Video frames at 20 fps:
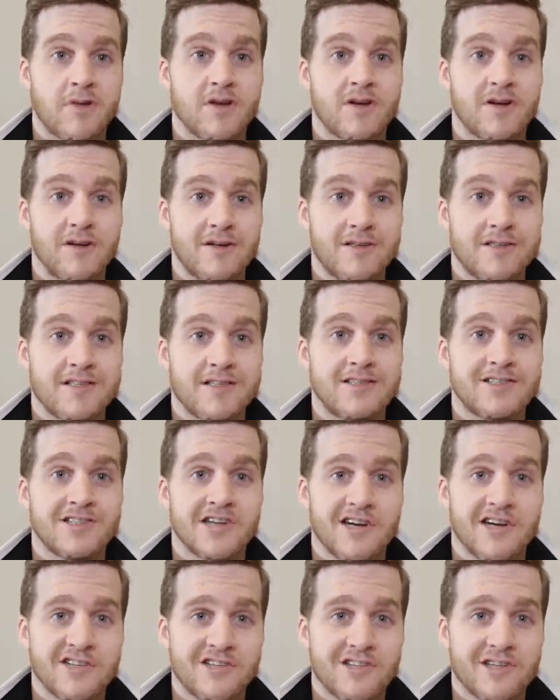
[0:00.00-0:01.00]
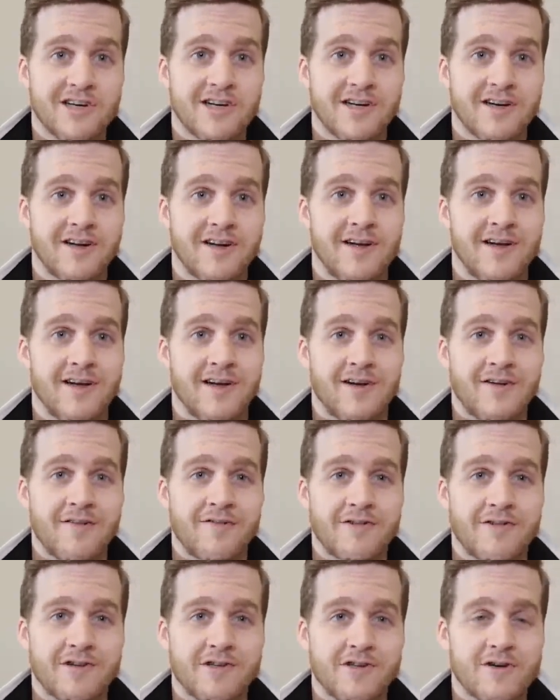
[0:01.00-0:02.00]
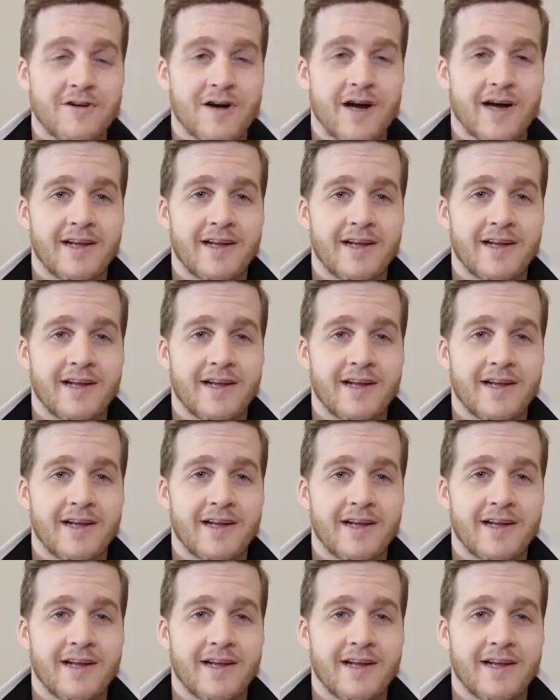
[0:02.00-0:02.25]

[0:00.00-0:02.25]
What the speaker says: Good suggestion. For sure,